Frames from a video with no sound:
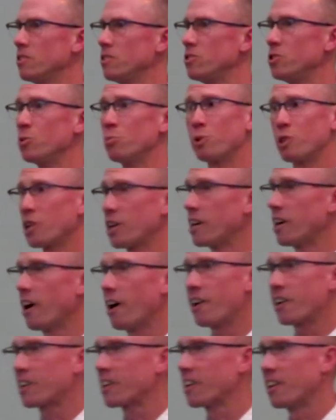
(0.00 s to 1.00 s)
You really
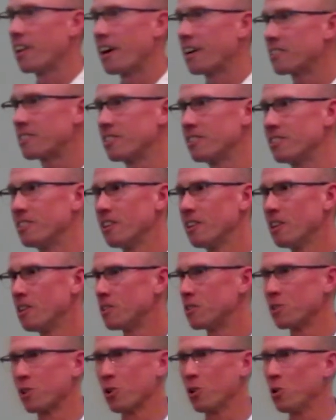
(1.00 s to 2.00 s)
are connected
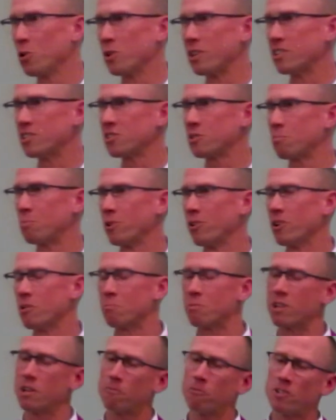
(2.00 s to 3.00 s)
to the Holy
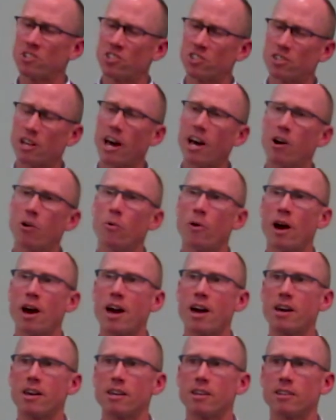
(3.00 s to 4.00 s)
Spirit, but if we stay
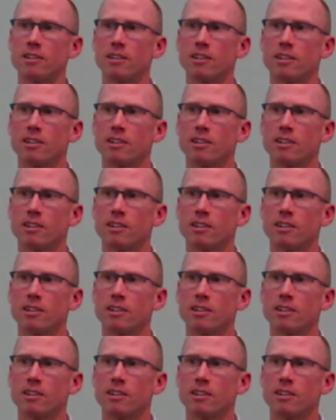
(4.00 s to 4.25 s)
away,